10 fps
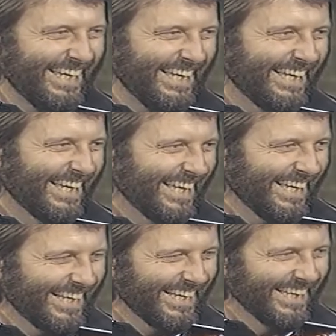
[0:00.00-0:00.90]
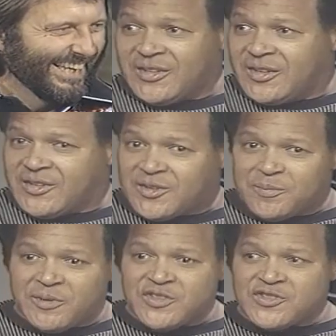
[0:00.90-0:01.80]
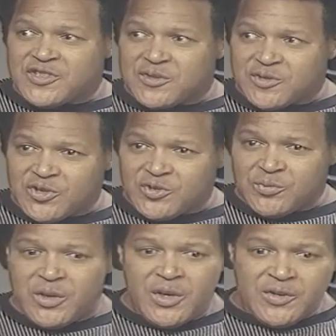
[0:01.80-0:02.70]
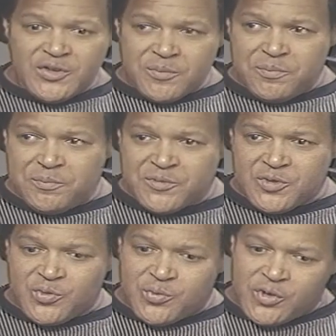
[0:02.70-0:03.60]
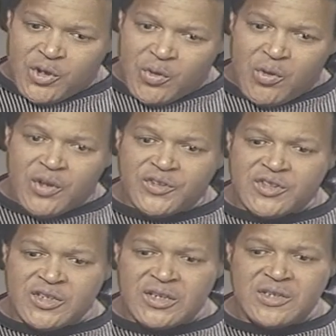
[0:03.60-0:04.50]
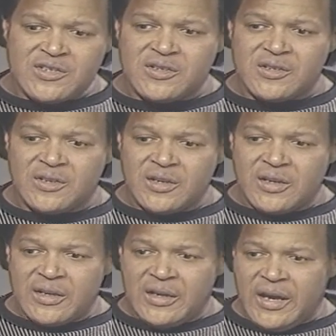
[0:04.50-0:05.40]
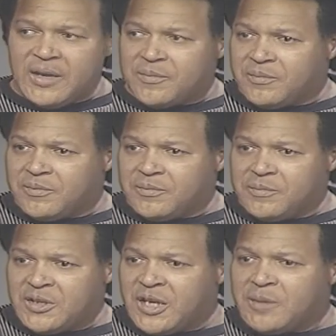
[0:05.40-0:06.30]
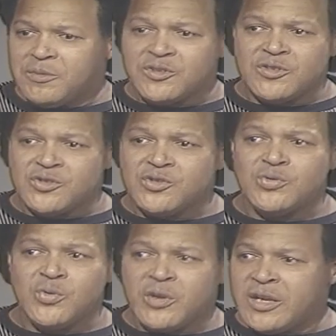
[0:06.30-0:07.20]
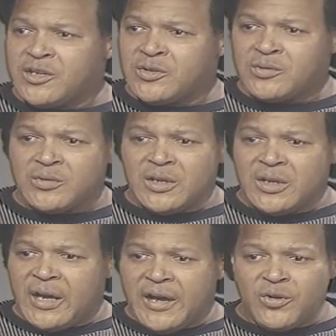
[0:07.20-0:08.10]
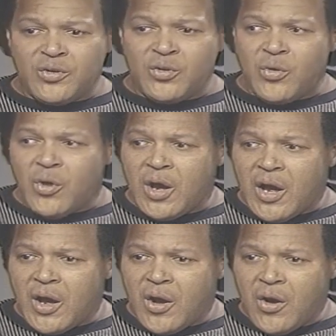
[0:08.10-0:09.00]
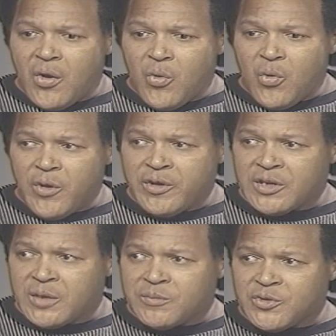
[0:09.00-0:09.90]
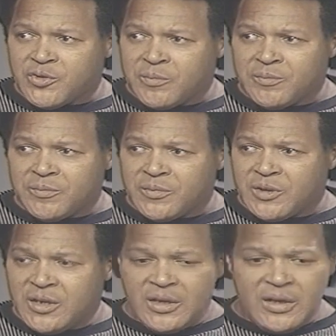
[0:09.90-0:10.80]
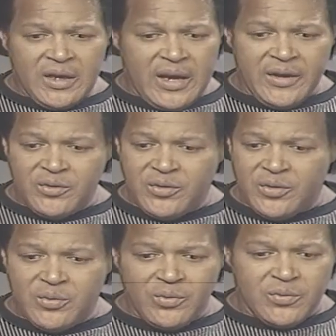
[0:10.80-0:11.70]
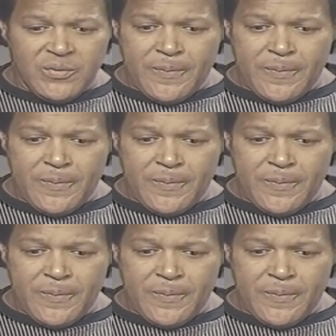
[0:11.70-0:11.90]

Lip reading: but really it's a pleasure to go on stage and be able to do what I do. I don't know where it comes from. I don't